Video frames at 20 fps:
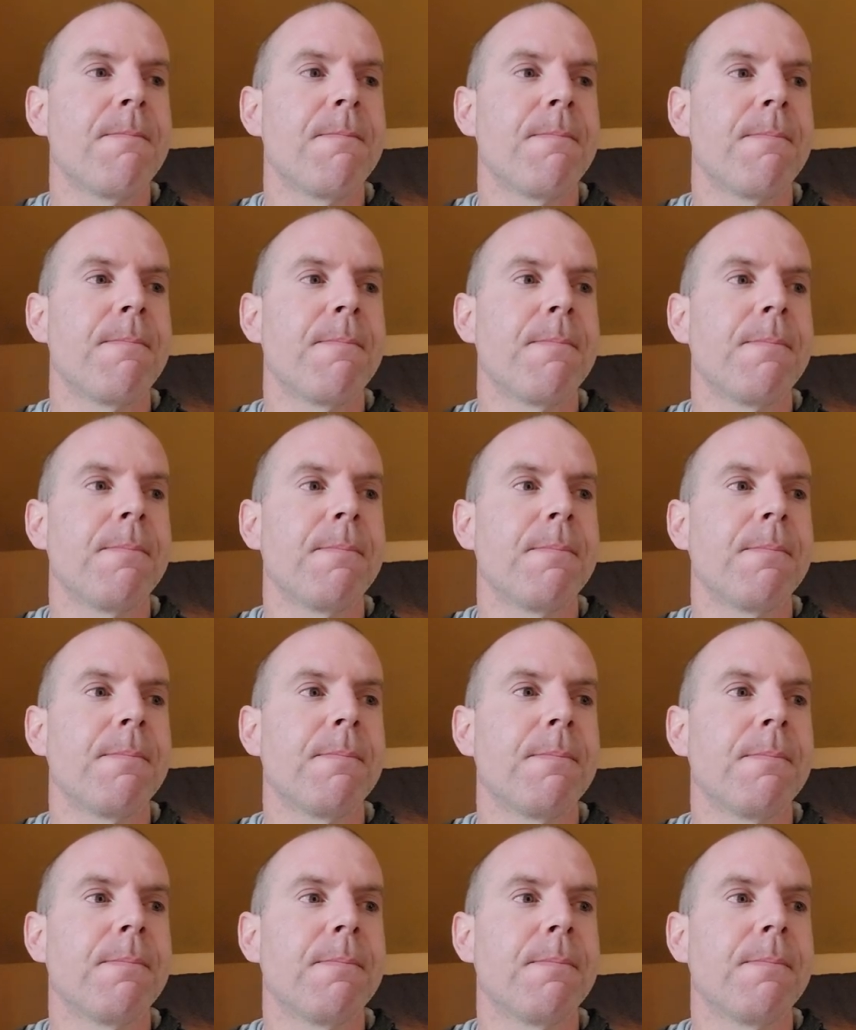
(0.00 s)

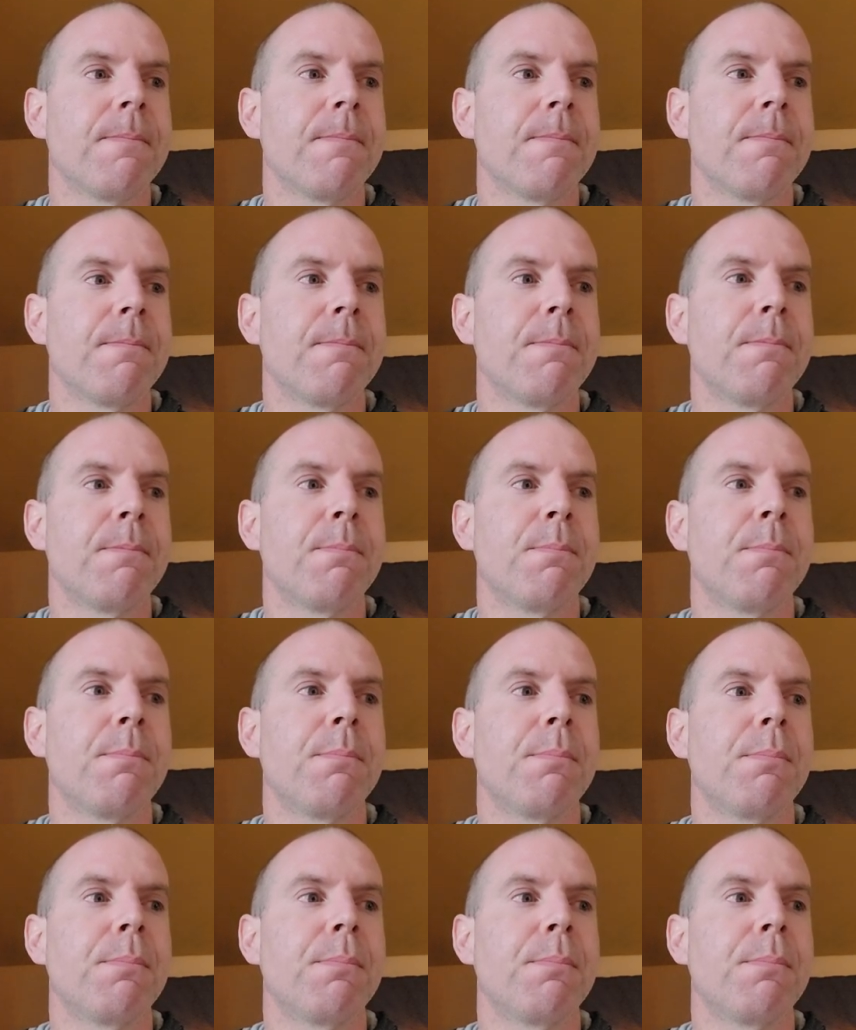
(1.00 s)
No one is speaking in this clip.